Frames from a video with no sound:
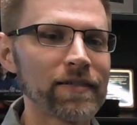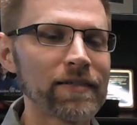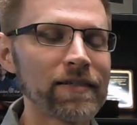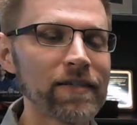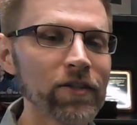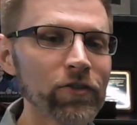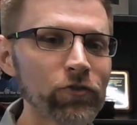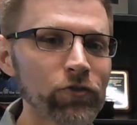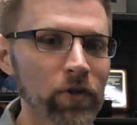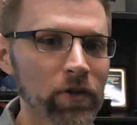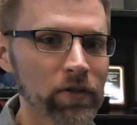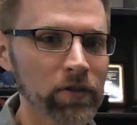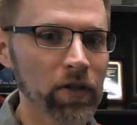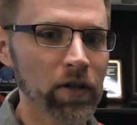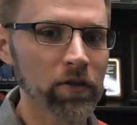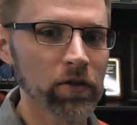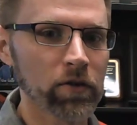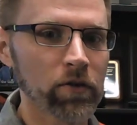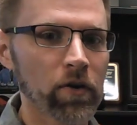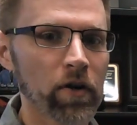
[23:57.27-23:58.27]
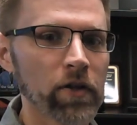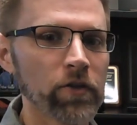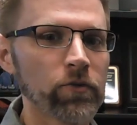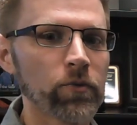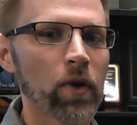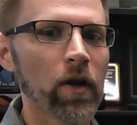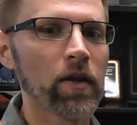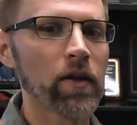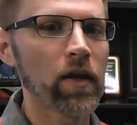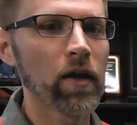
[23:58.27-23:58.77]
district letter grades
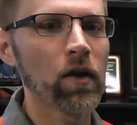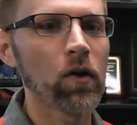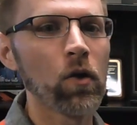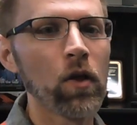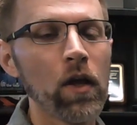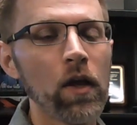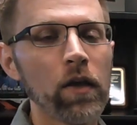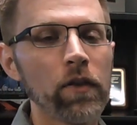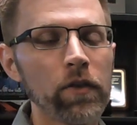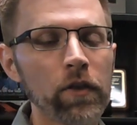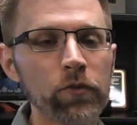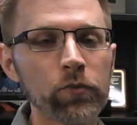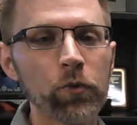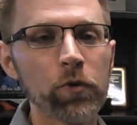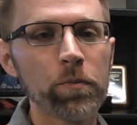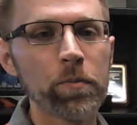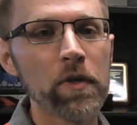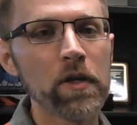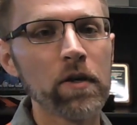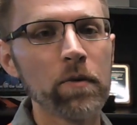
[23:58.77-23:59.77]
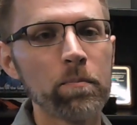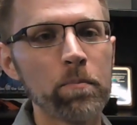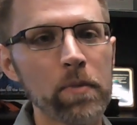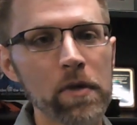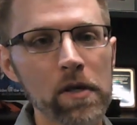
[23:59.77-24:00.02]
right now, this would be a B,